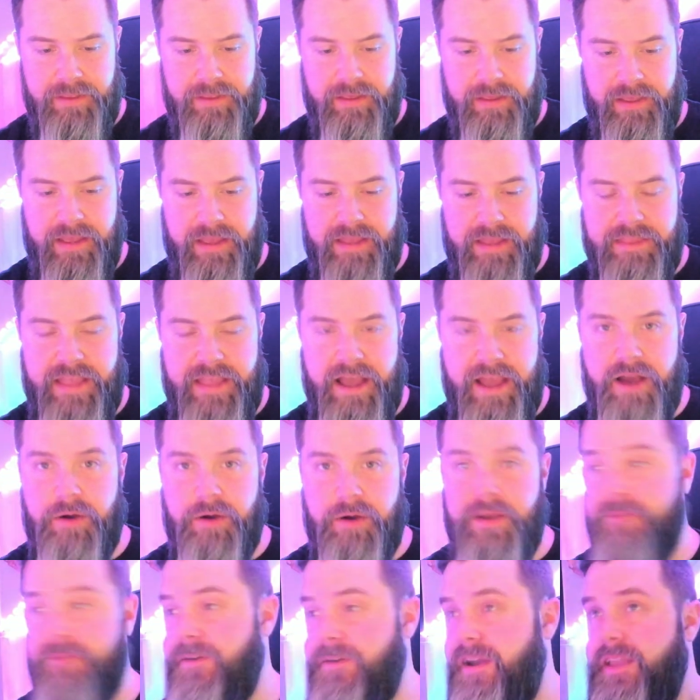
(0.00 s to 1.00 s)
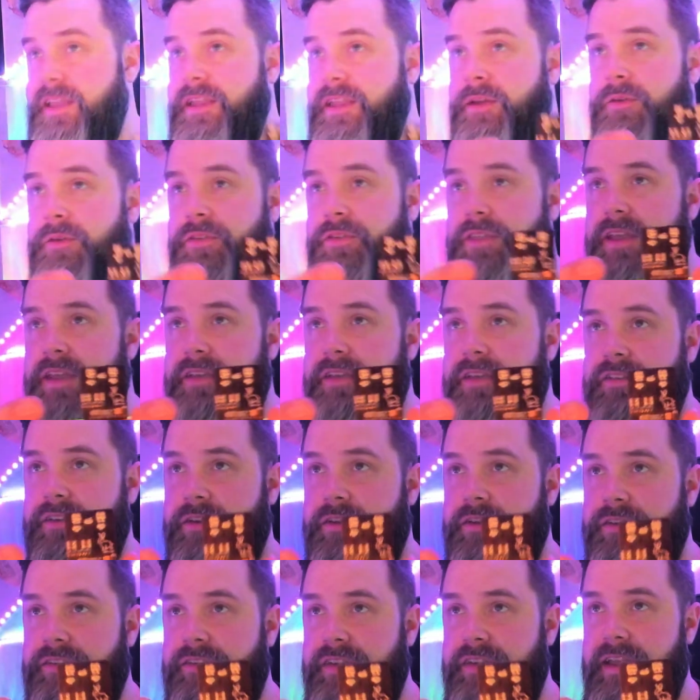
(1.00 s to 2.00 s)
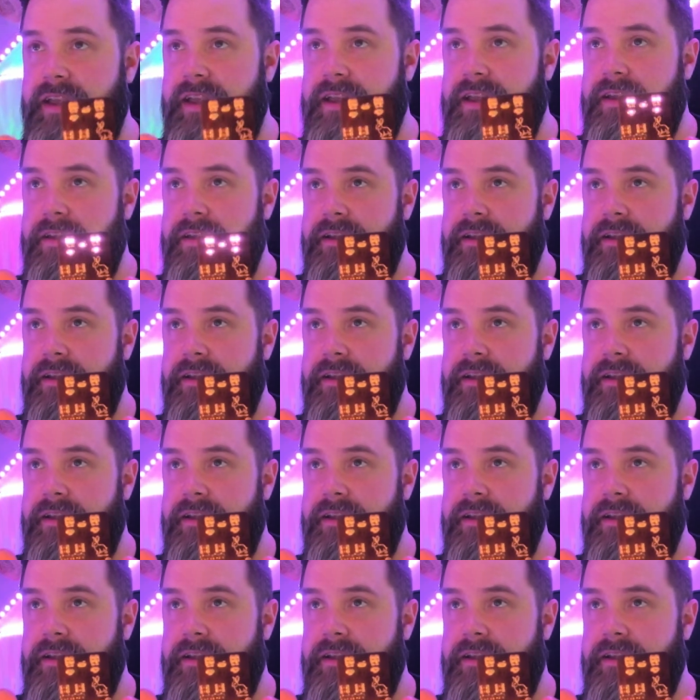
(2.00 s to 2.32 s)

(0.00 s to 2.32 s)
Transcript: And now if I use this, you'll see